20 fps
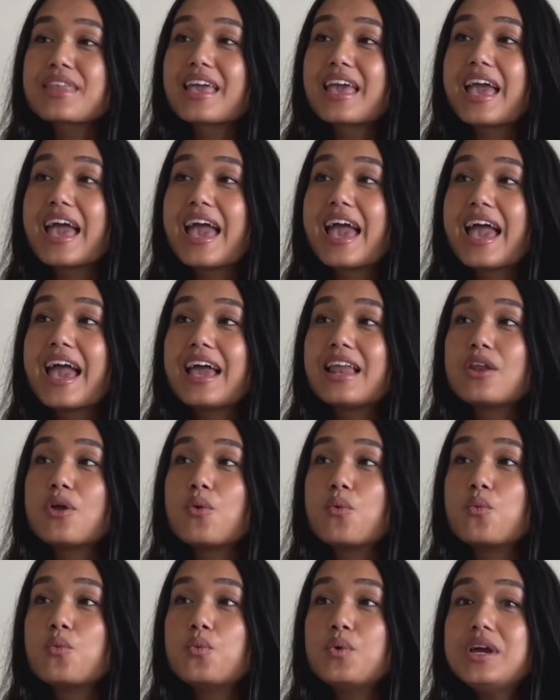and
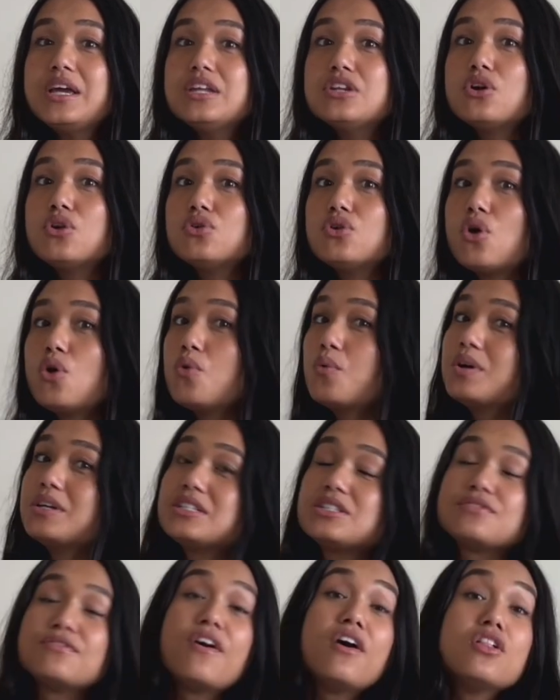we don't
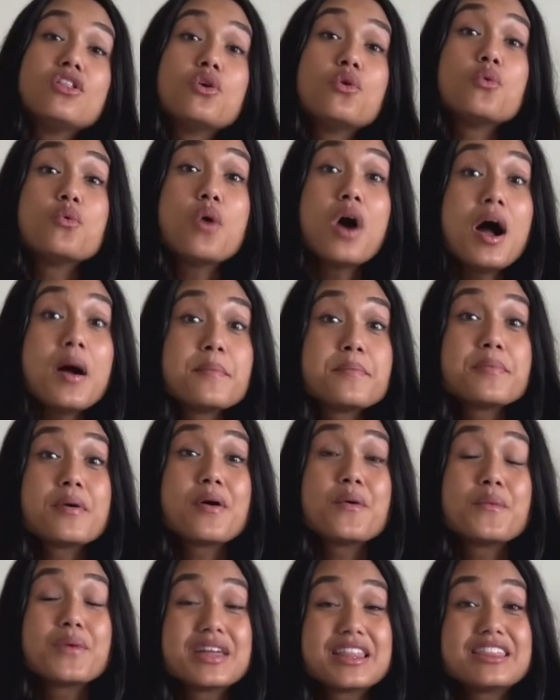always follow up
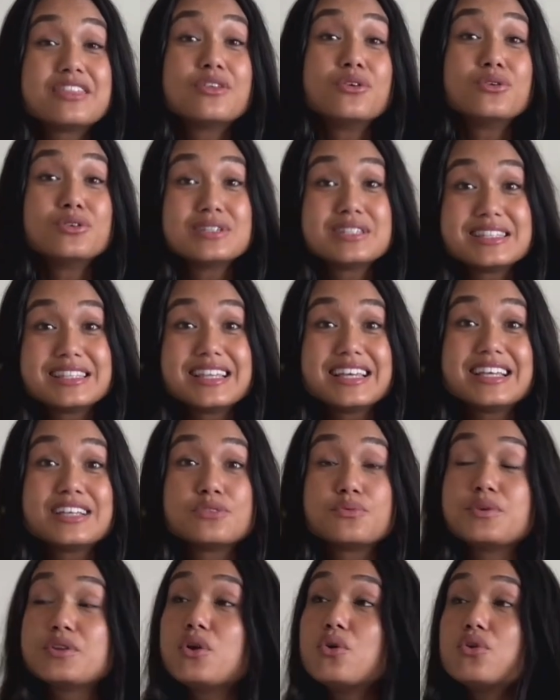with those things.
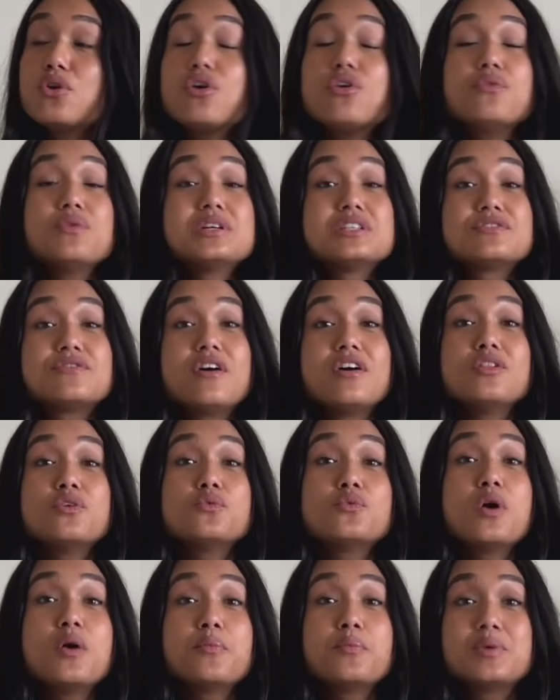We don't always
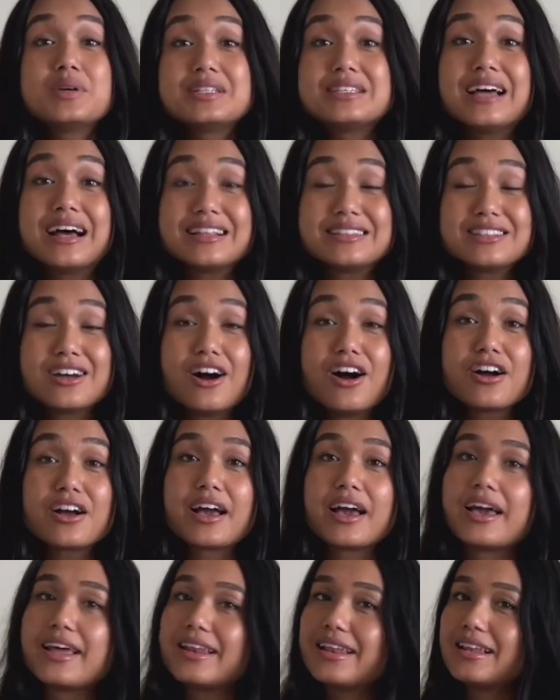follow up with that talk.
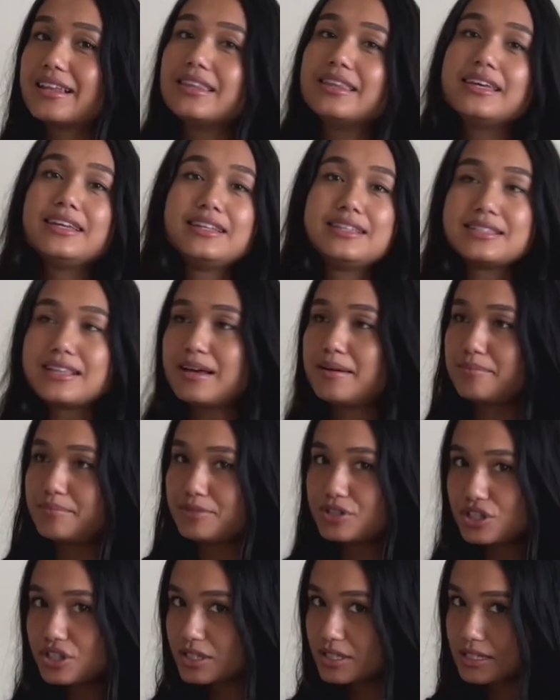And ladies, I'm
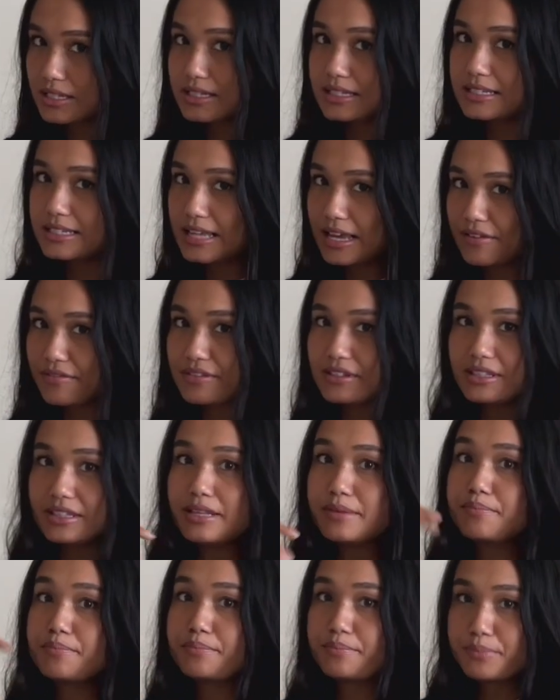just
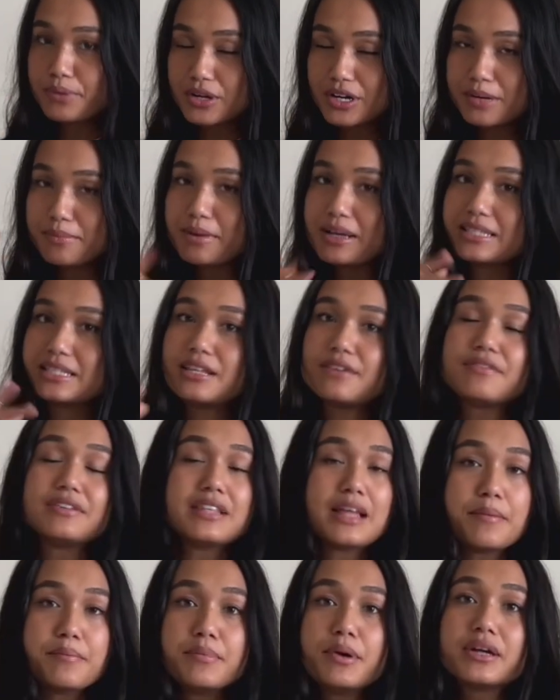definitely putting myself in
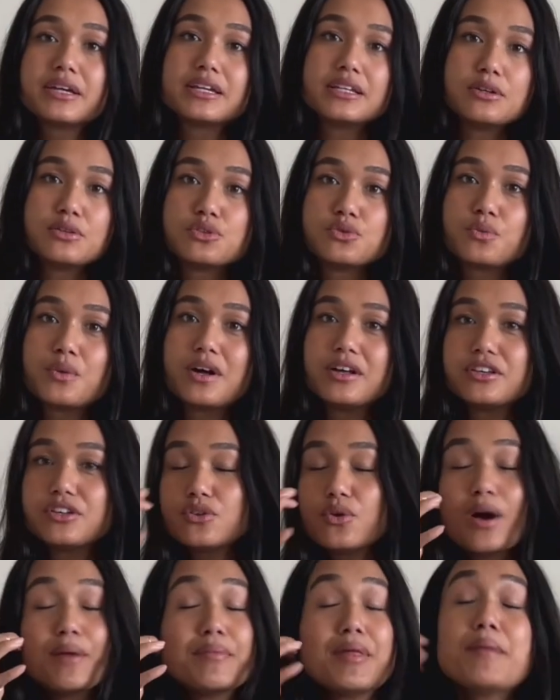that bucket as well. You
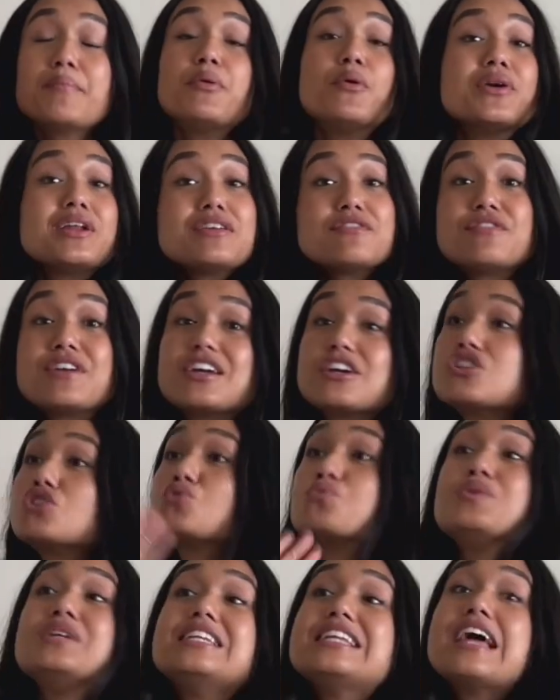know, I'm not pointing fingers.
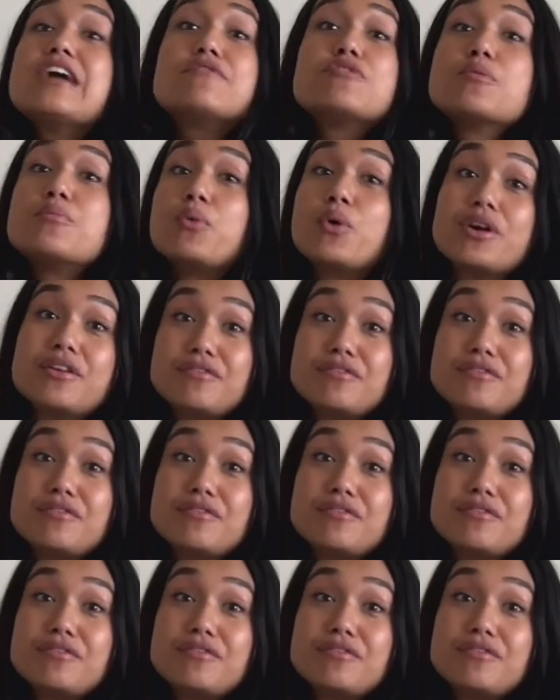We never point